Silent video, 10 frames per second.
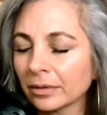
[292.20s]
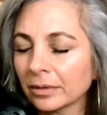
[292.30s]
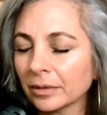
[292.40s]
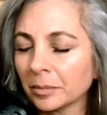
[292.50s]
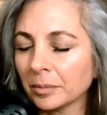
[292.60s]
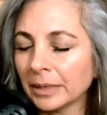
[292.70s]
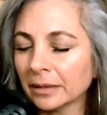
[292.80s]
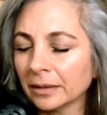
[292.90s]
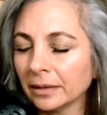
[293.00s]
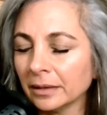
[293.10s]
The
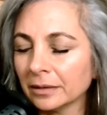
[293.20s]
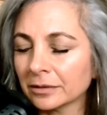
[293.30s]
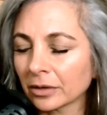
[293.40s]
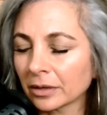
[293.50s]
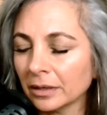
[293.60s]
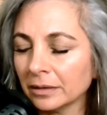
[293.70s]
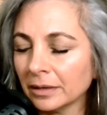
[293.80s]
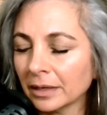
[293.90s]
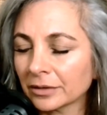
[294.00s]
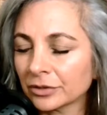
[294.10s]
belly is our
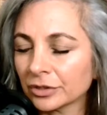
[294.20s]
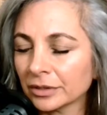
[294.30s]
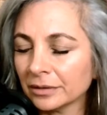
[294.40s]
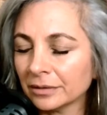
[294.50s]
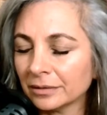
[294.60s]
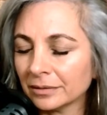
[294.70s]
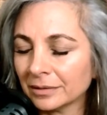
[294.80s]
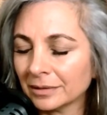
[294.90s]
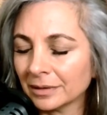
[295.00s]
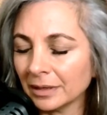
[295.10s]
connection
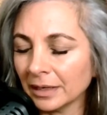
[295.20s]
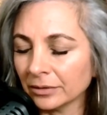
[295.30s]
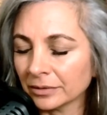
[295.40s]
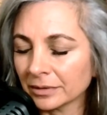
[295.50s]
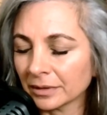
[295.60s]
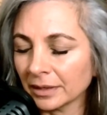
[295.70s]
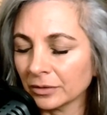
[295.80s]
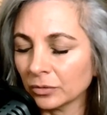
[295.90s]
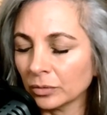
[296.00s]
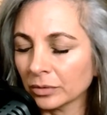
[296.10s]
to the
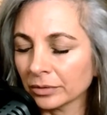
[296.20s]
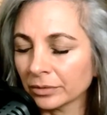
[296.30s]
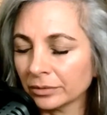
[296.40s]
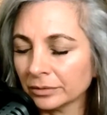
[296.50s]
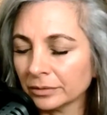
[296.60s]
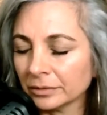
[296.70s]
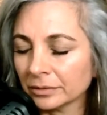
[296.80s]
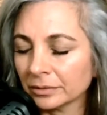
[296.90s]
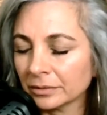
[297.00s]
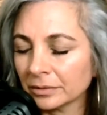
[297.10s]
outside world.
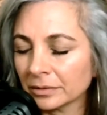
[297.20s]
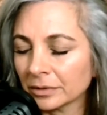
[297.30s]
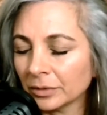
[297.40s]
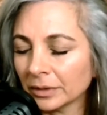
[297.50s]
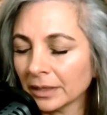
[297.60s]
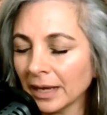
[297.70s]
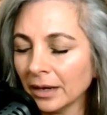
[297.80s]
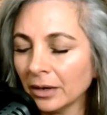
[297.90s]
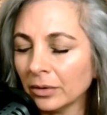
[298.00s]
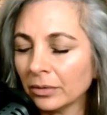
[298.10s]
So
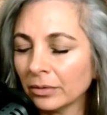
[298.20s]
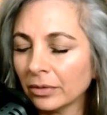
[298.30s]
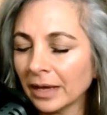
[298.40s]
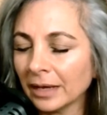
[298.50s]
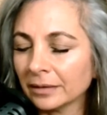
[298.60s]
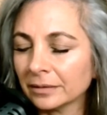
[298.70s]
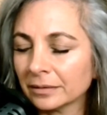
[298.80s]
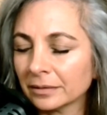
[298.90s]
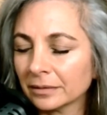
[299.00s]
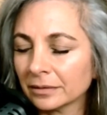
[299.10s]
allow
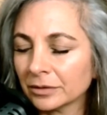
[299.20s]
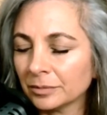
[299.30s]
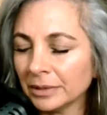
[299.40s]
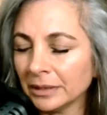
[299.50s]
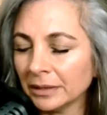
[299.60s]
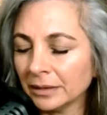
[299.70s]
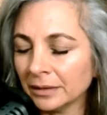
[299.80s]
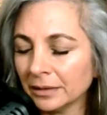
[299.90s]
that to be at